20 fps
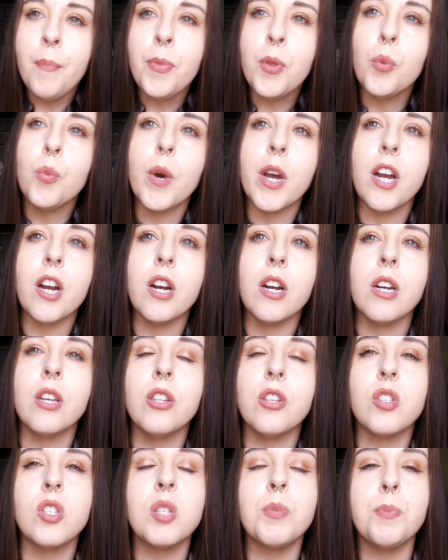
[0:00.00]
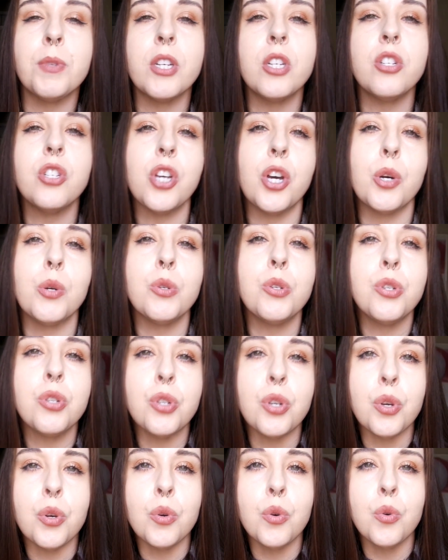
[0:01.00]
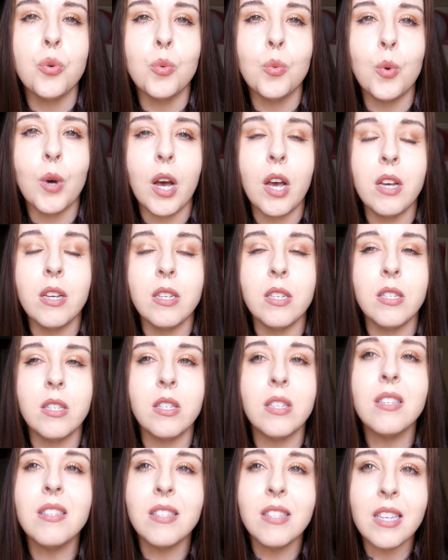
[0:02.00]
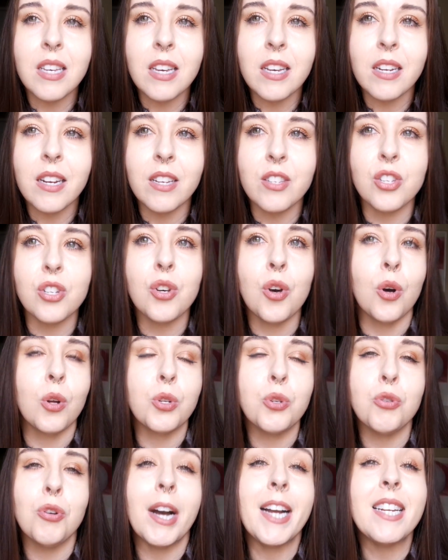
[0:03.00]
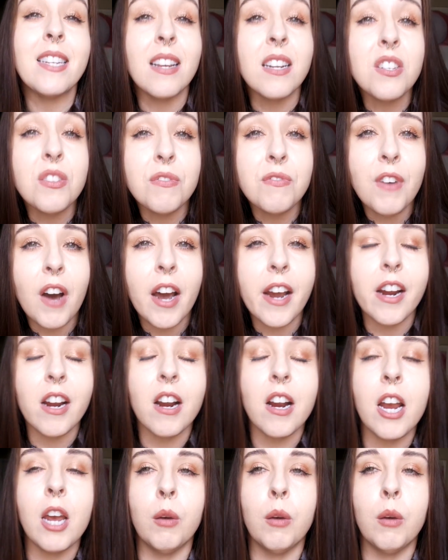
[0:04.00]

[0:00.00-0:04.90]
where the split-toe shoe was seen as a cultural identifier.